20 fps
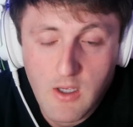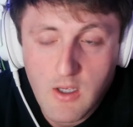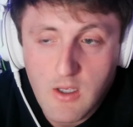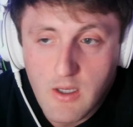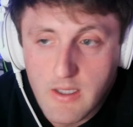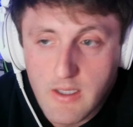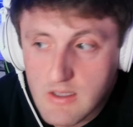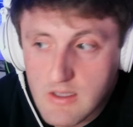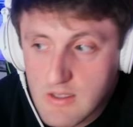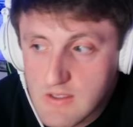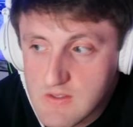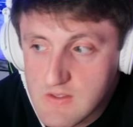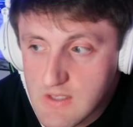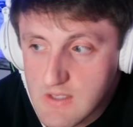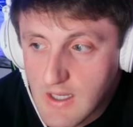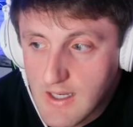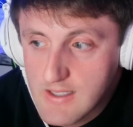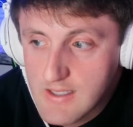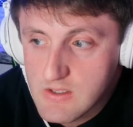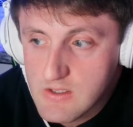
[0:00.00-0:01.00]
Like, these
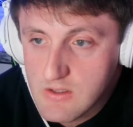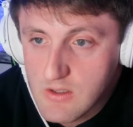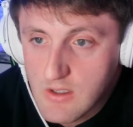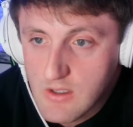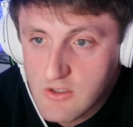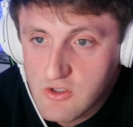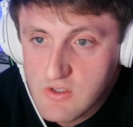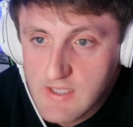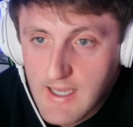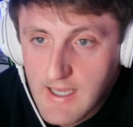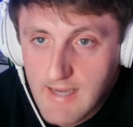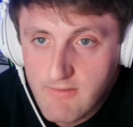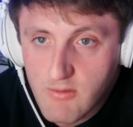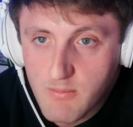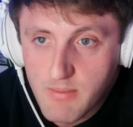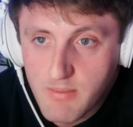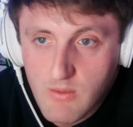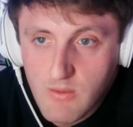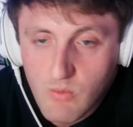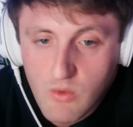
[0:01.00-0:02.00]
guys just
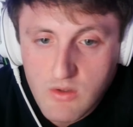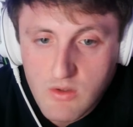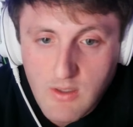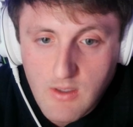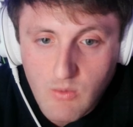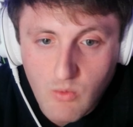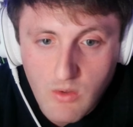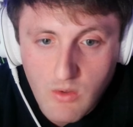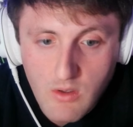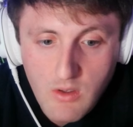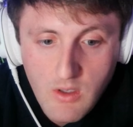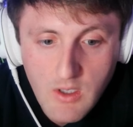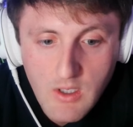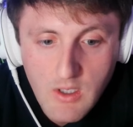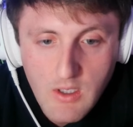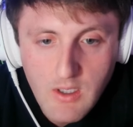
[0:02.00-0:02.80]
haven't been what they were.